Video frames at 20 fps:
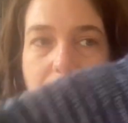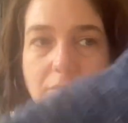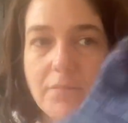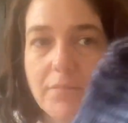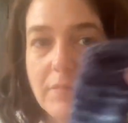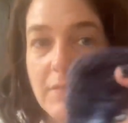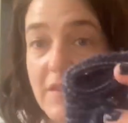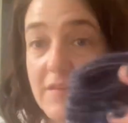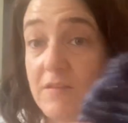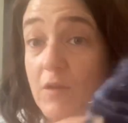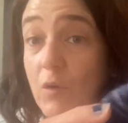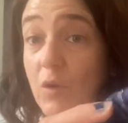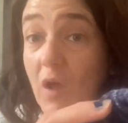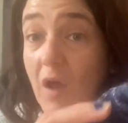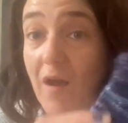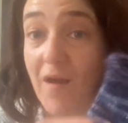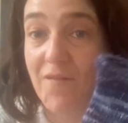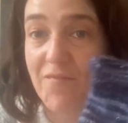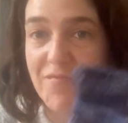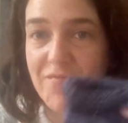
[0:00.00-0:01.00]
There's no
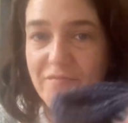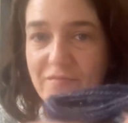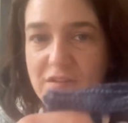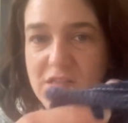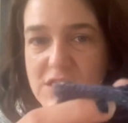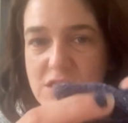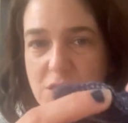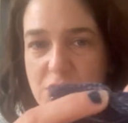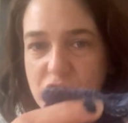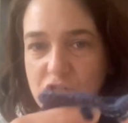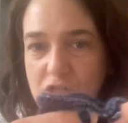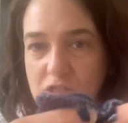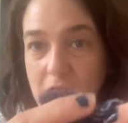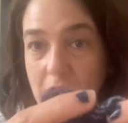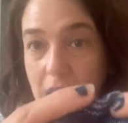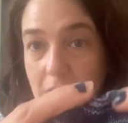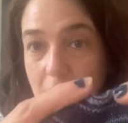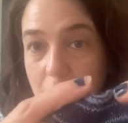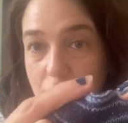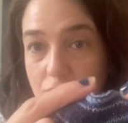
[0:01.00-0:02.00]
cuff, so it's just
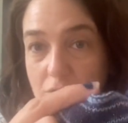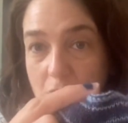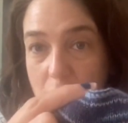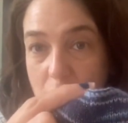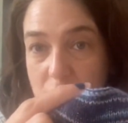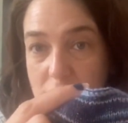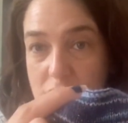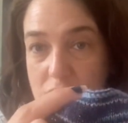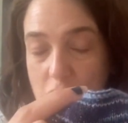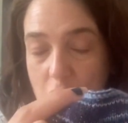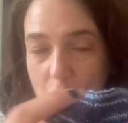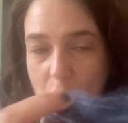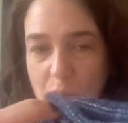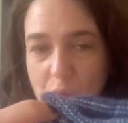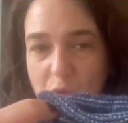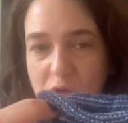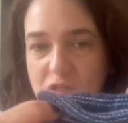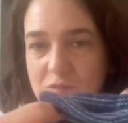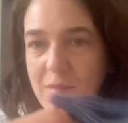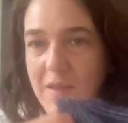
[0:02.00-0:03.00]
like a little roll top,
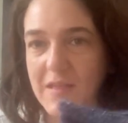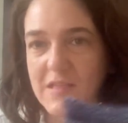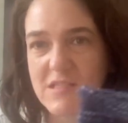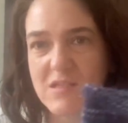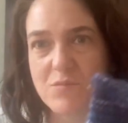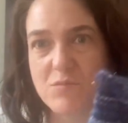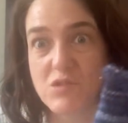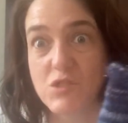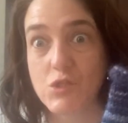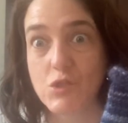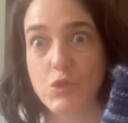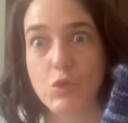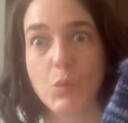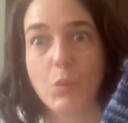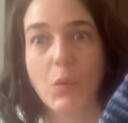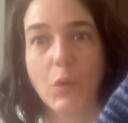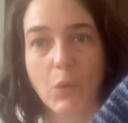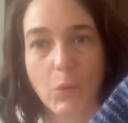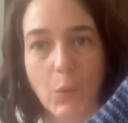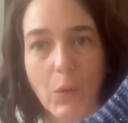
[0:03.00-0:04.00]
which makes them
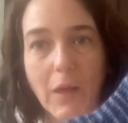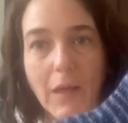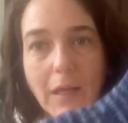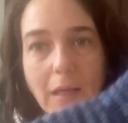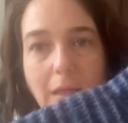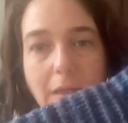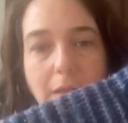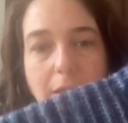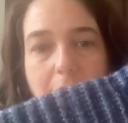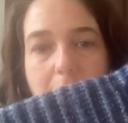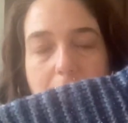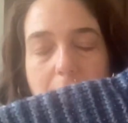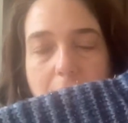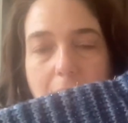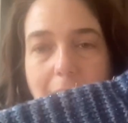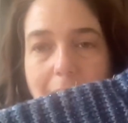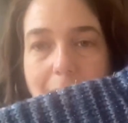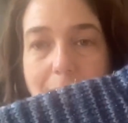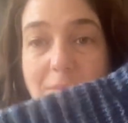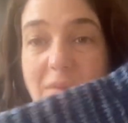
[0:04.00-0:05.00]
super quick.
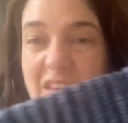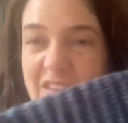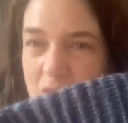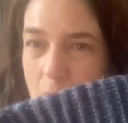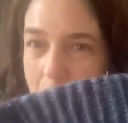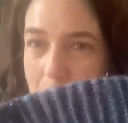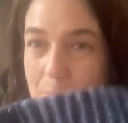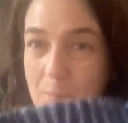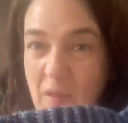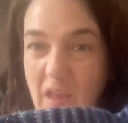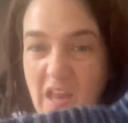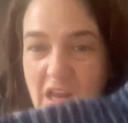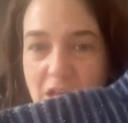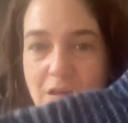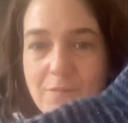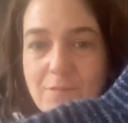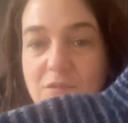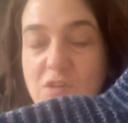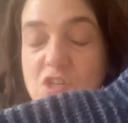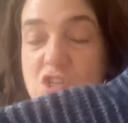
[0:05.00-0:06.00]
It's quite big.
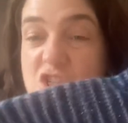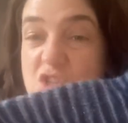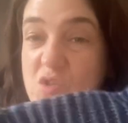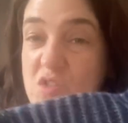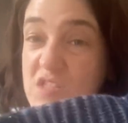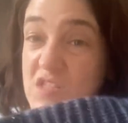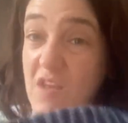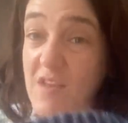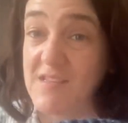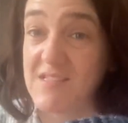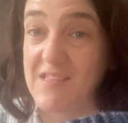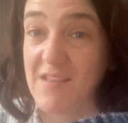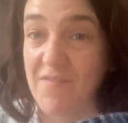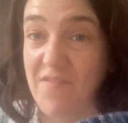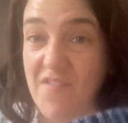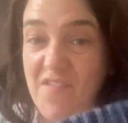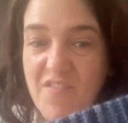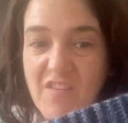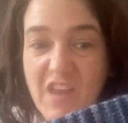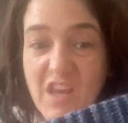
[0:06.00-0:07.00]
She's got size
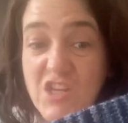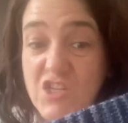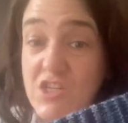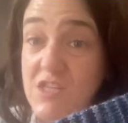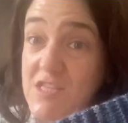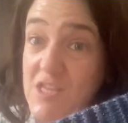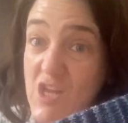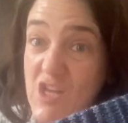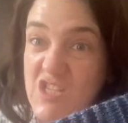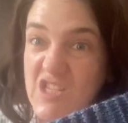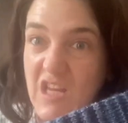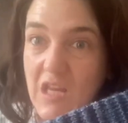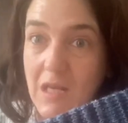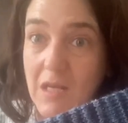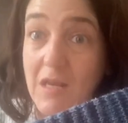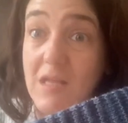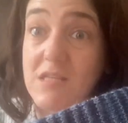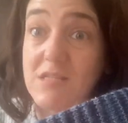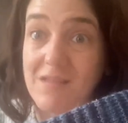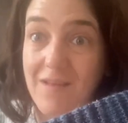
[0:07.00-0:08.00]
7 feet. She's
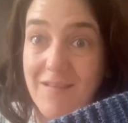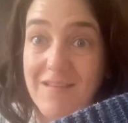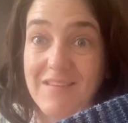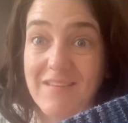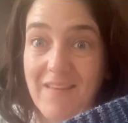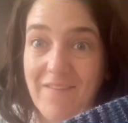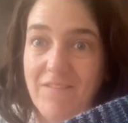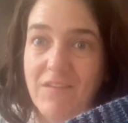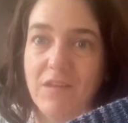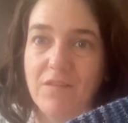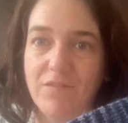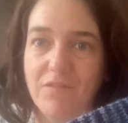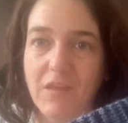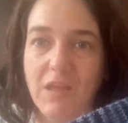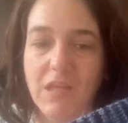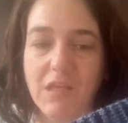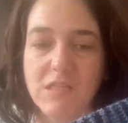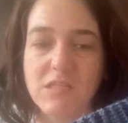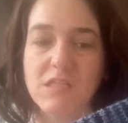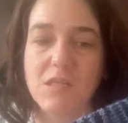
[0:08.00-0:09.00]
13, size 7
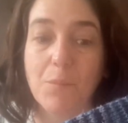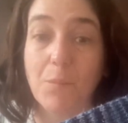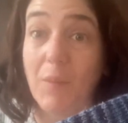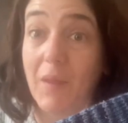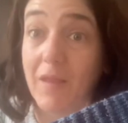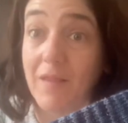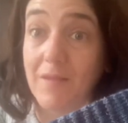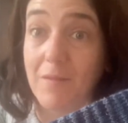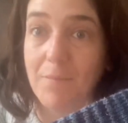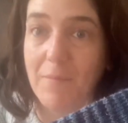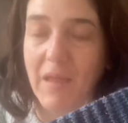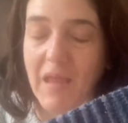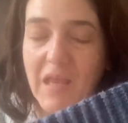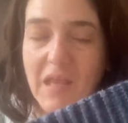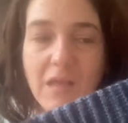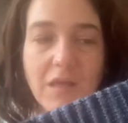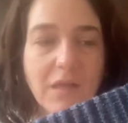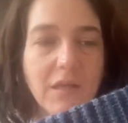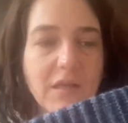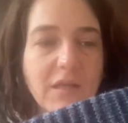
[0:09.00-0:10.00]
feet, bigger than
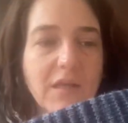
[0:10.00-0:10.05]
me.